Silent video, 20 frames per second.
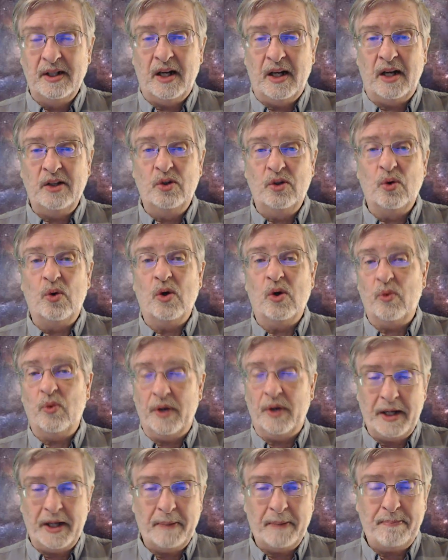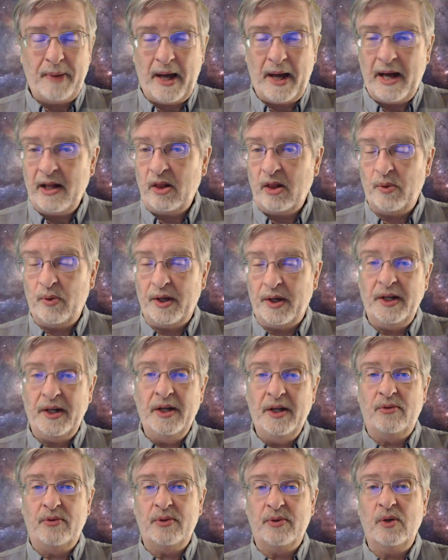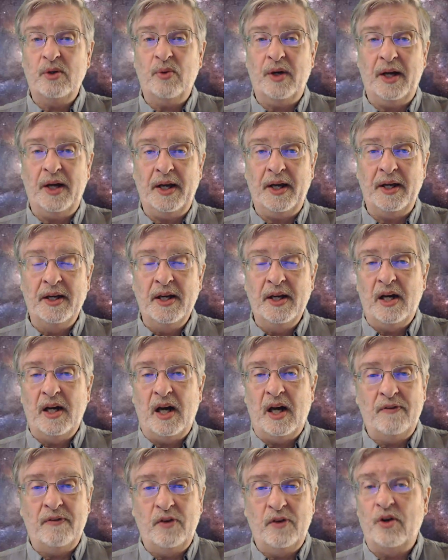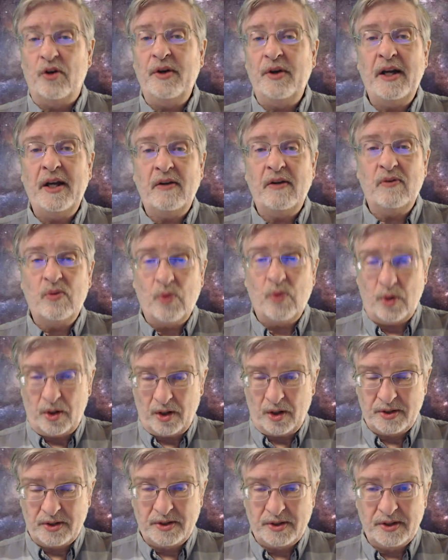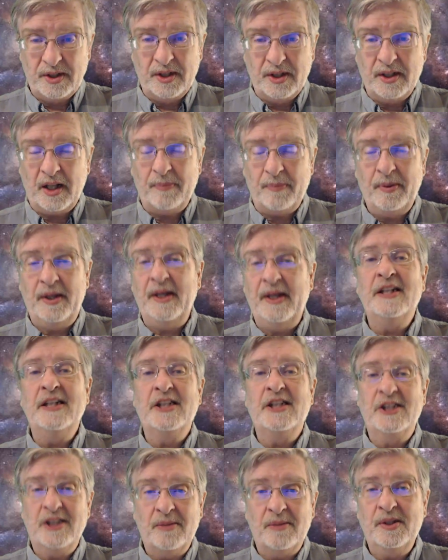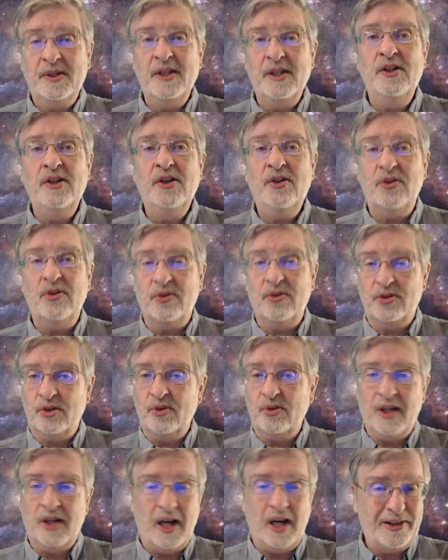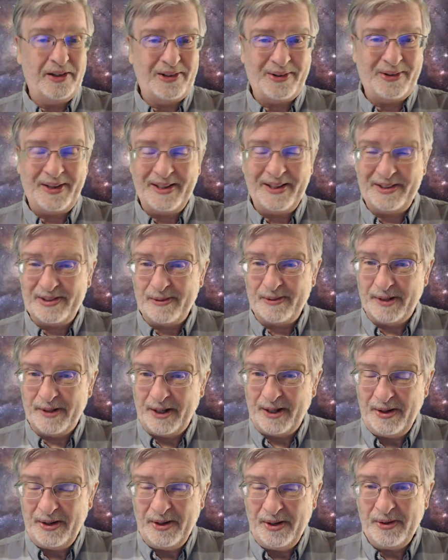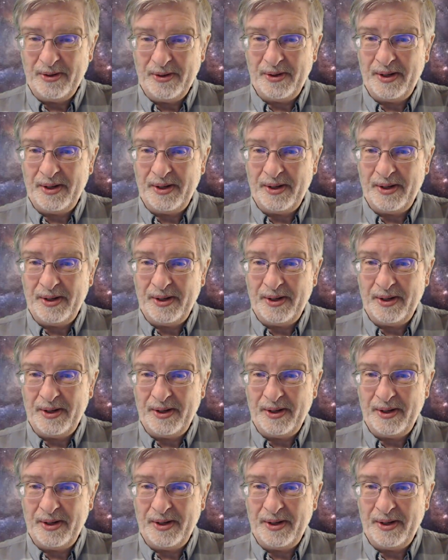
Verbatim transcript: a doorway, a pathway, an entryway of creative works that begin something new. So God created something new